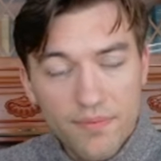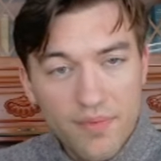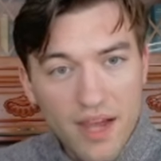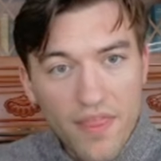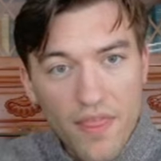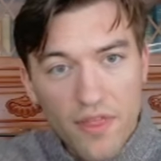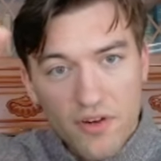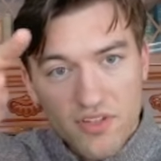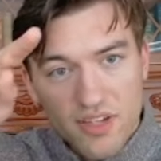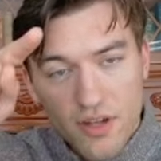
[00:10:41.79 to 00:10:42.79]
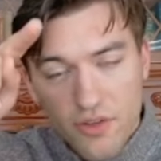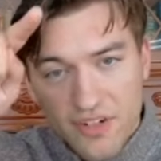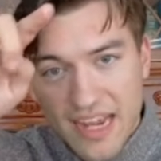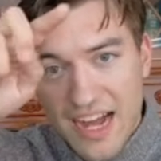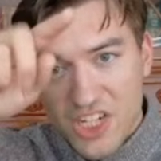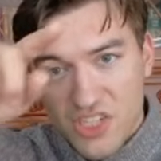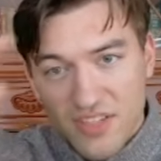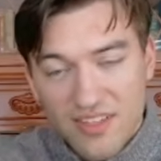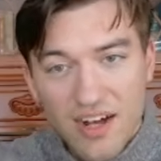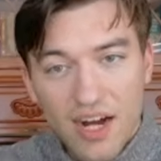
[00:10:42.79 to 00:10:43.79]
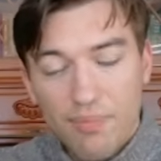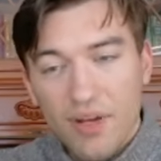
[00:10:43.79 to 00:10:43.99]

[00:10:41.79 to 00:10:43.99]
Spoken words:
and then there's another gash in the top.